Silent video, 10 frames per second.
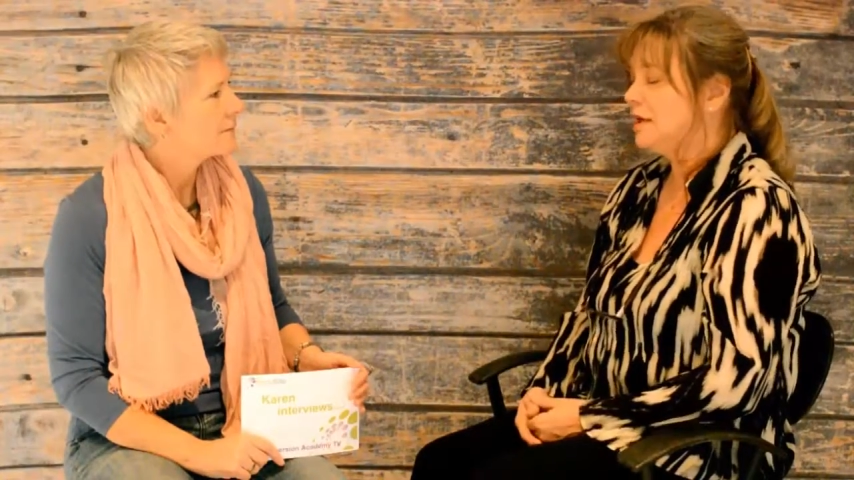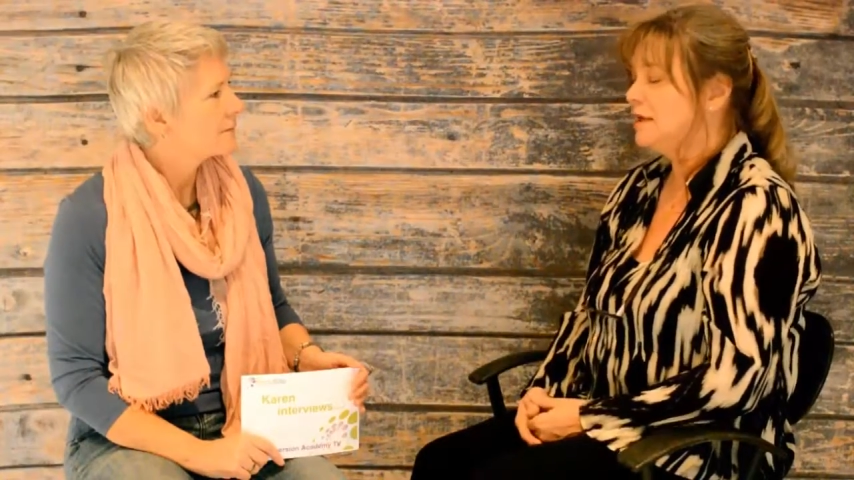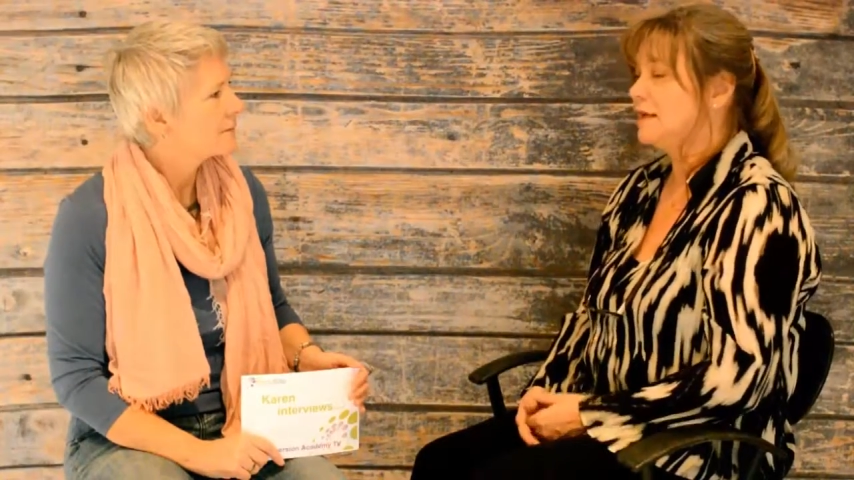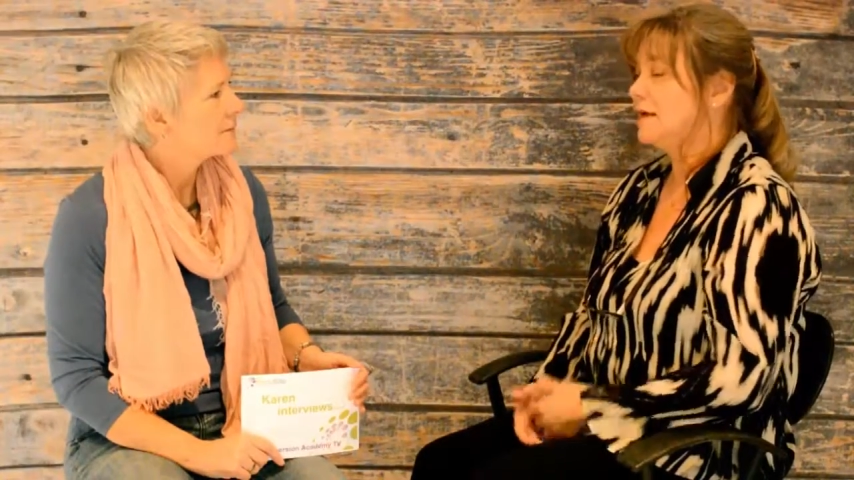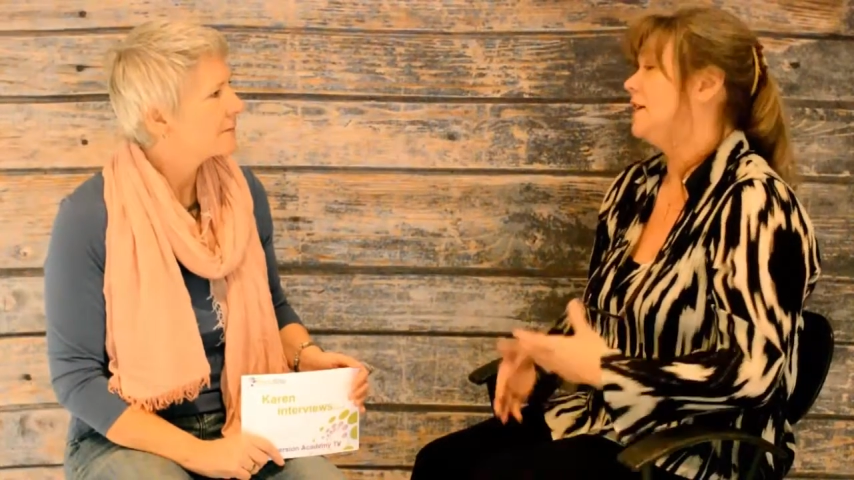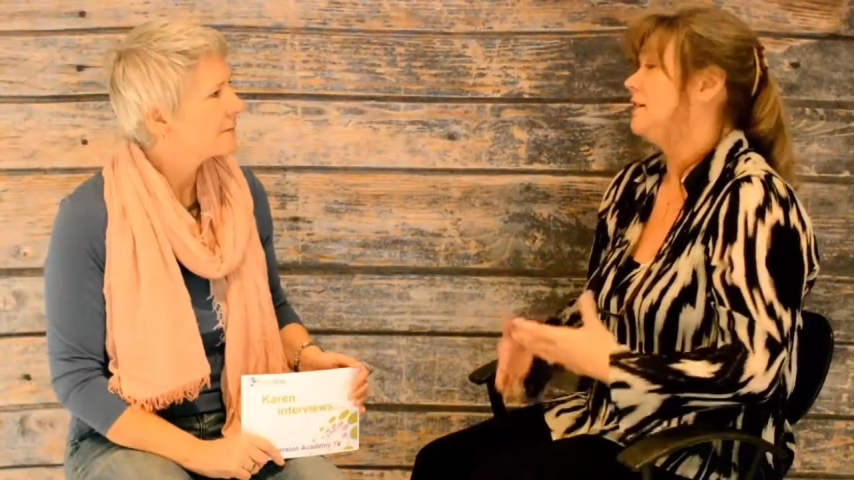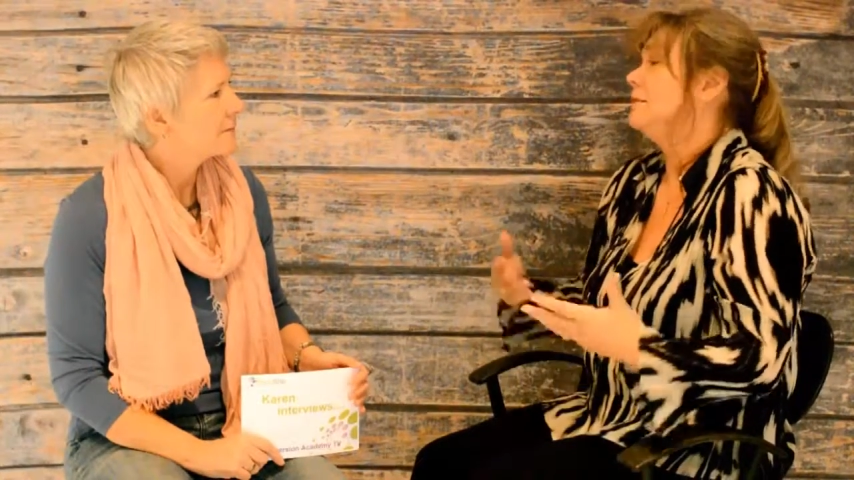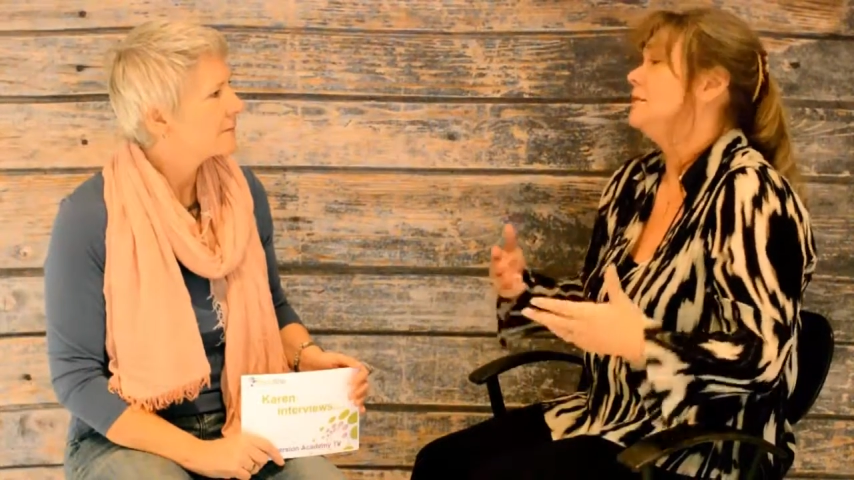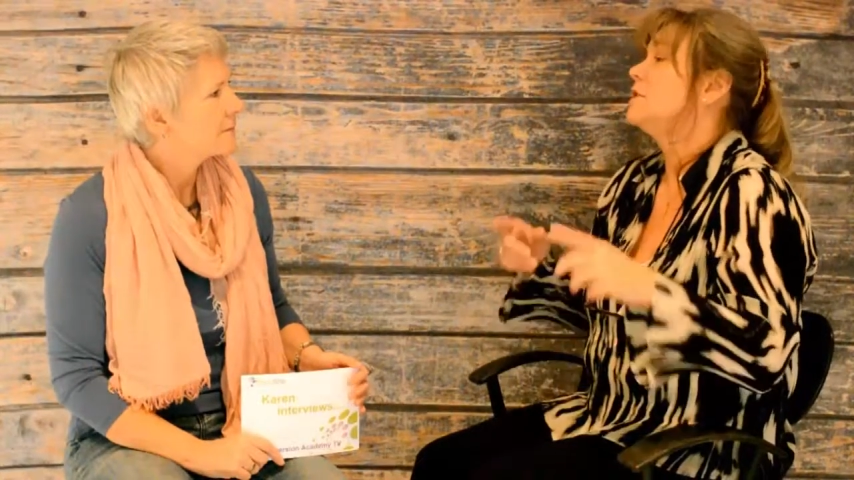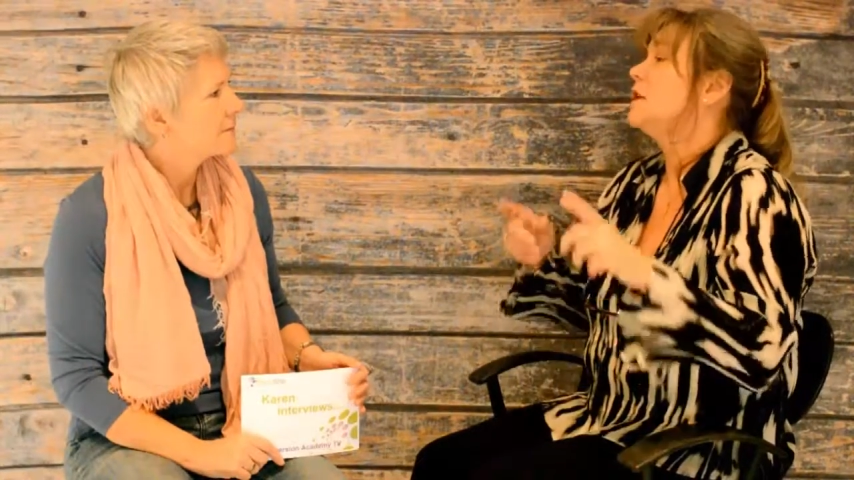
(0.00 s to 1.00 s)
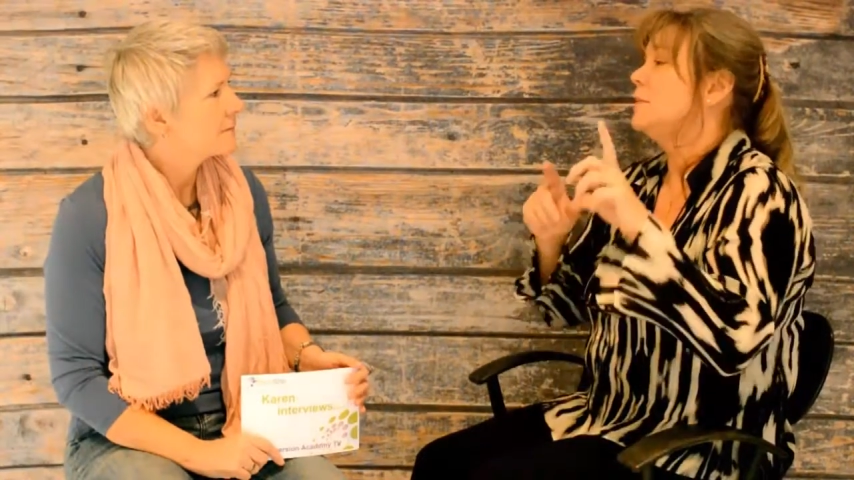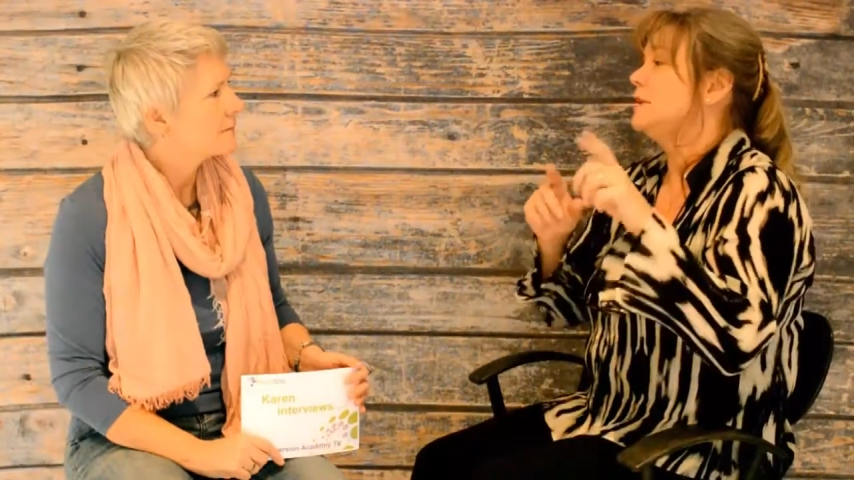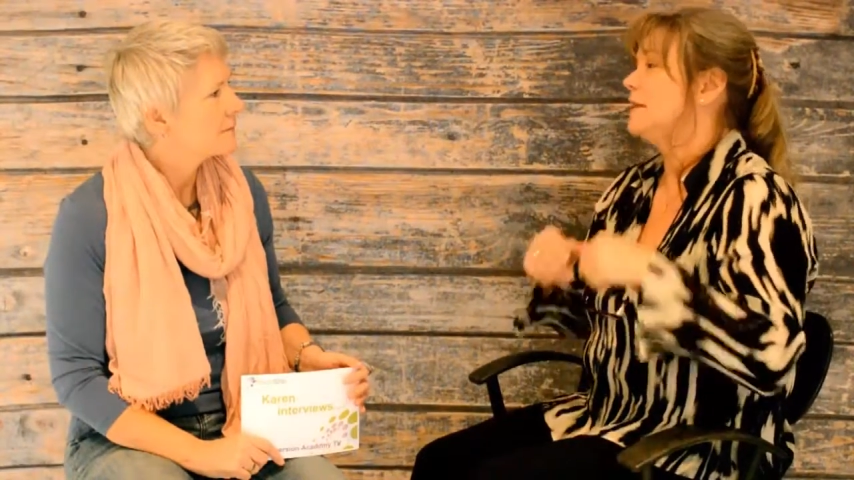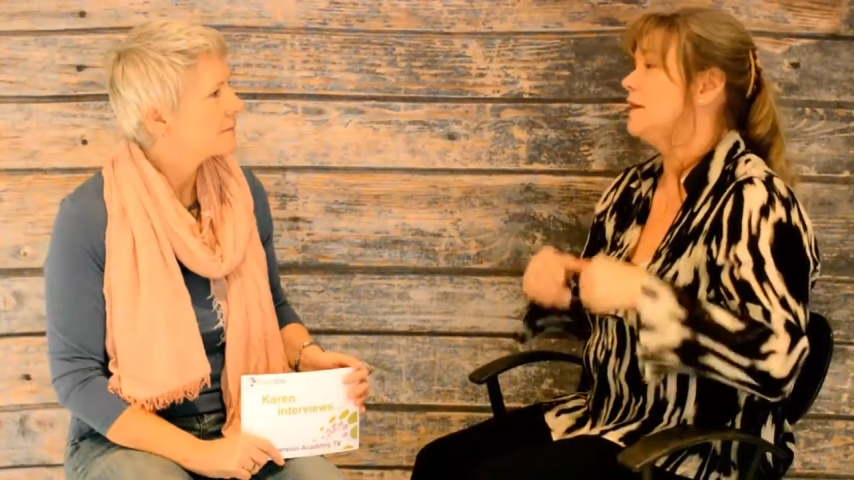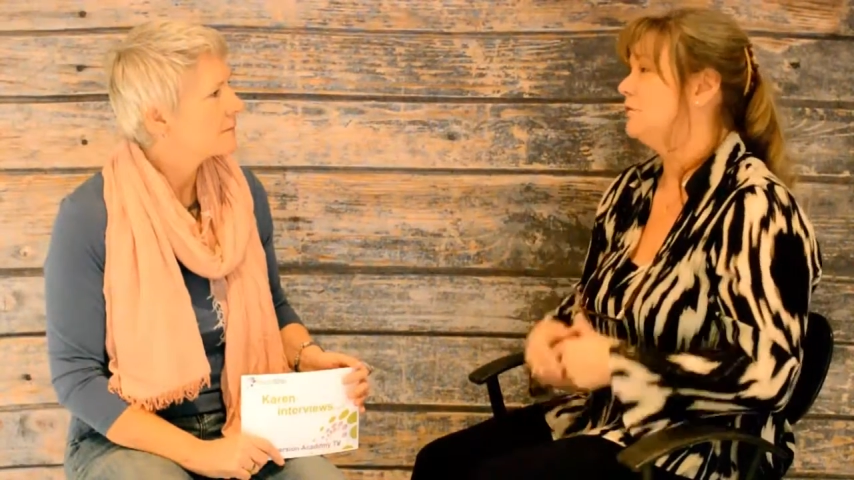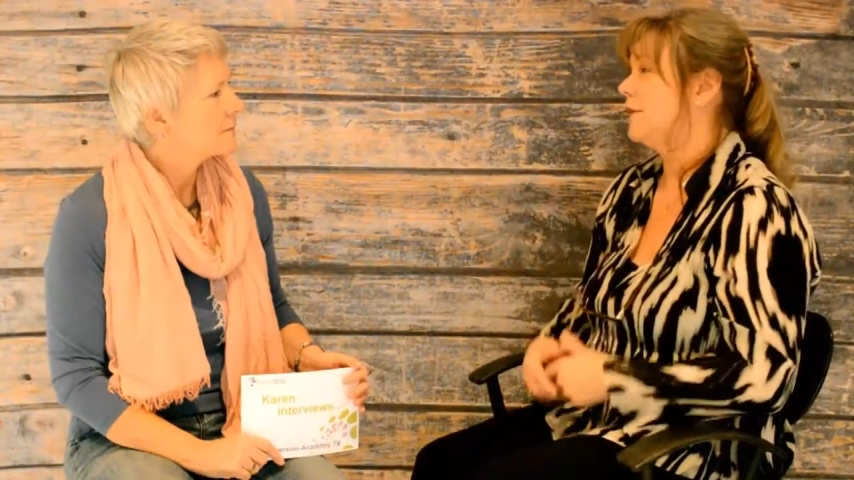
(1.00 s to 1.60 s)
that I cut myself